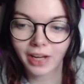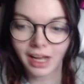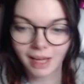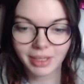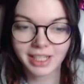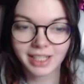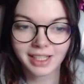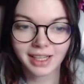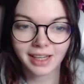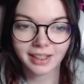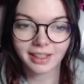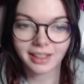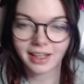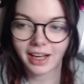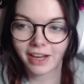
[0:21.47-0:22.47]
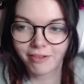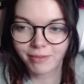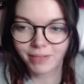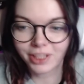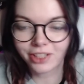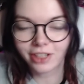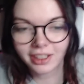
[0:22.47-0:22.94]
I'm excited. I've
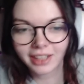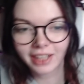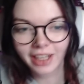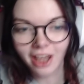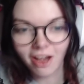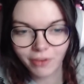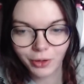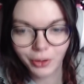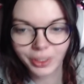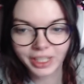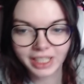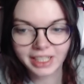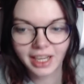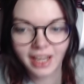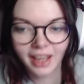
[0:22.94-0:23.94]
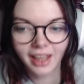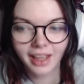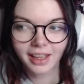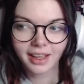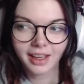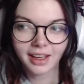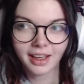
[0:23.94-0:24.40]
been trying to like avoid
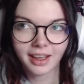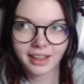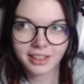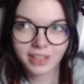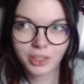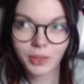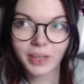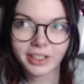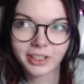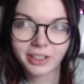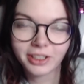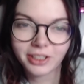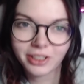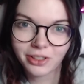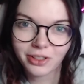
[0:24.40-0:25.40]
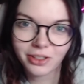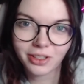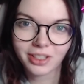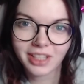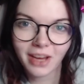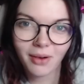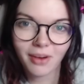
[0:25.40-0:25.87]
Twitter to
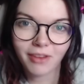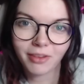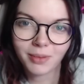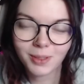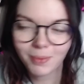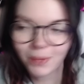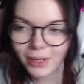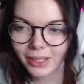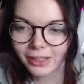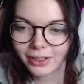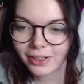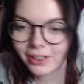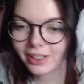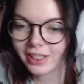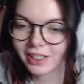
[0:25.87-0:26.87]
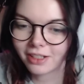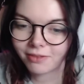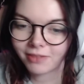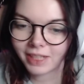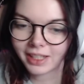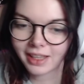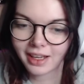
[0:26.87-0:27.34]
stay away from spoilers and stuff
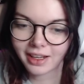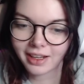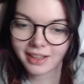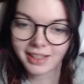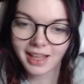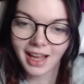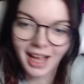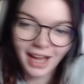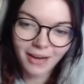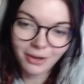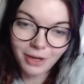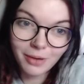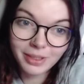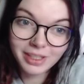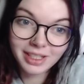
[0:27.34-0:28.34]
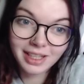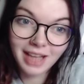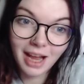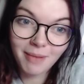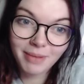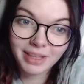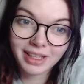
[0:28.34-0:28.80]
like that because I don't know what's going to
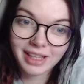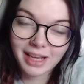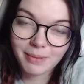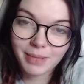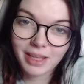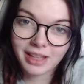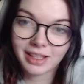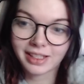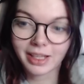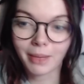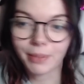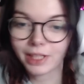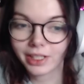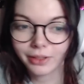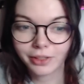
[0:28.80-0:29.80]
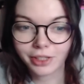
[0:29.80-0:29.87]
happen in, ep in this episode.